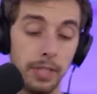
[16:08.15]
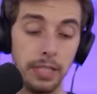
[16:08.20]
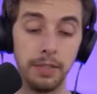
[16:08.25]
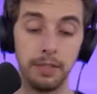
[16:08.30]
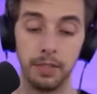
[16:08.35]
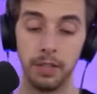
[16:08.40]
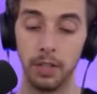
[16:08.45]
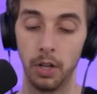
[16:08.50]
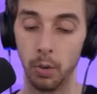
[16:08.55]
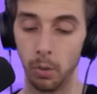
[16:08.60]

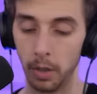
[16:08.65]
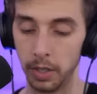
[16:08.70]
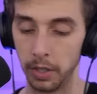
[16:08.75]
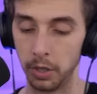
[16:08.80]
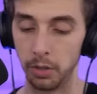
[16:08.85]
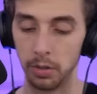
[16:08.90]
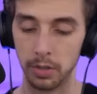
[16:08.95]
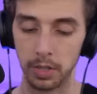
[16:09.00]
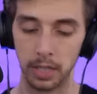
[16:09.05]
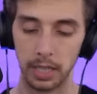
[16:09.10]
even though we're
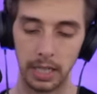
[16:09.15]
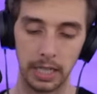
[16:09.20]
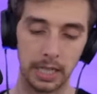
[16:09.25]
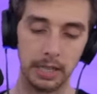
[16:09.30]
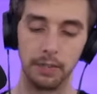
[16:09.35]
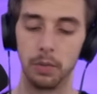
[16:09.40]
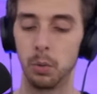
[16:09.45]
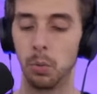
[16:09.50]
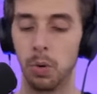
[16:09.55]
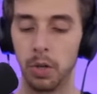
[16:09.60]
using like
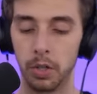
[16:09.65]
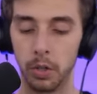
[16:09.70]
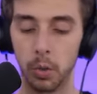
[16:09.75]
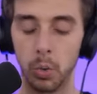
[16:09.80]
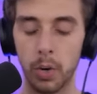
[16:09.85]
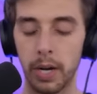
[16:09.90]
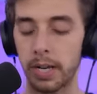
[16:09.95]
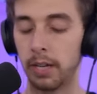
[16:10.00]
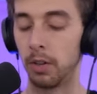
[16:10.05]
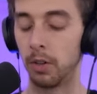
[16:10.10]
level 1
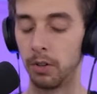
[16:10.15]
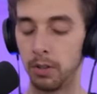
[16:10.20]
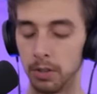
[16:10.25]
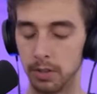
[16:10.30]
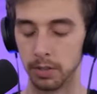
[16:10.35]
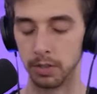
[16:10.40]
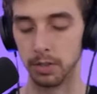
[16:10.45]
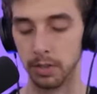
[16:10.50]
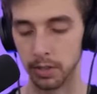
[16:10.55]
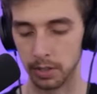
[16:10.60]

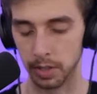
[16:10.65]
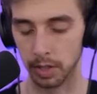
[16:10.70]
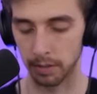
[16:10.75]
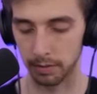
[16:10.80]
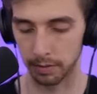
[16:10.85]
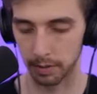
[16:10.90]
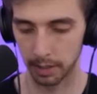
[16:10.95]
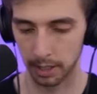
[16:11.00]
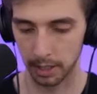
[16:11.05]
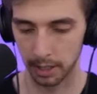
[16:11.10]
Guanlongs and
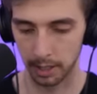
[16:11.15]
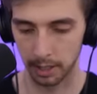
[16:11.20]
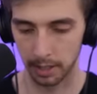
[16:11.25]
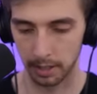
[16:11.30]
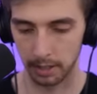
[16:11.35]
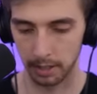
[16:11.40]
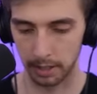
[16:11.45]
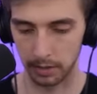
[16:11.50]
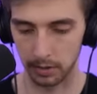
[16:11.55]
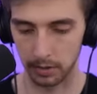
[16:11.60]
stuff.
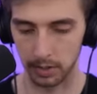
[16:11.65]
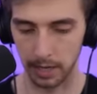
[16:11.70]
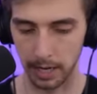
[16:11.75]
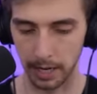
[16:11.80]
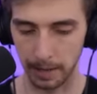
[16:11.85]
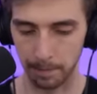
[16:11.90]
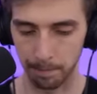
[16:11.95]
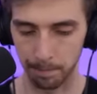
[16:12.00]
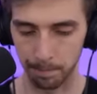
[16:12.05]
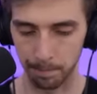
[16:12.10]
It's,
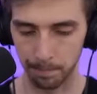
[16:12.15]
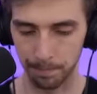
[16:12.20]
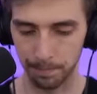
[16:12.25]
um,